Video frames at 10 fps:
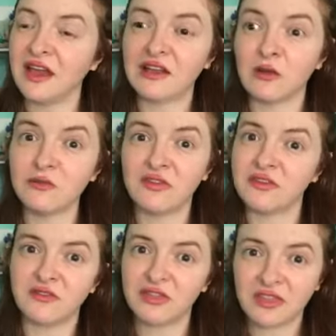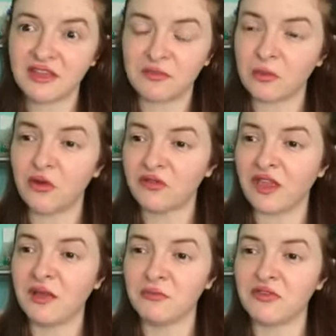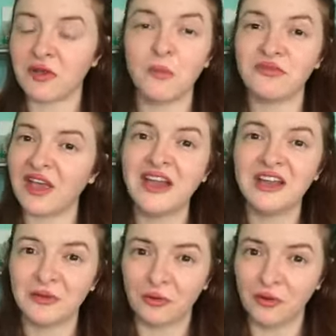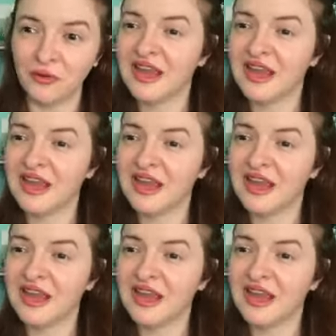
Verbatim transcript: I had loads of different things because it was obtainable.